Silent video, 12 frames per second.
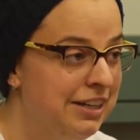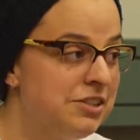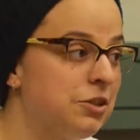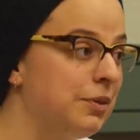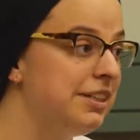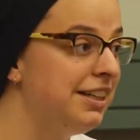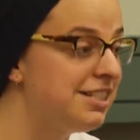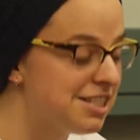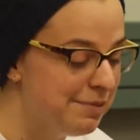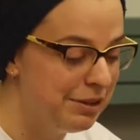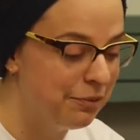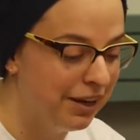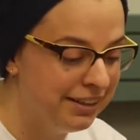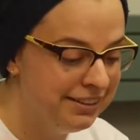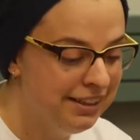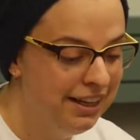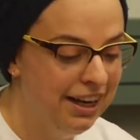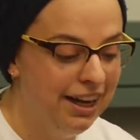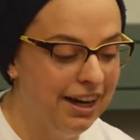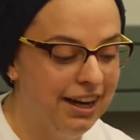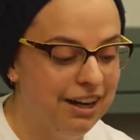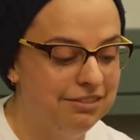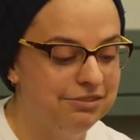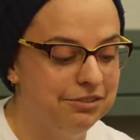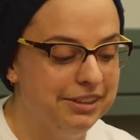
So, what needs to be won? Um,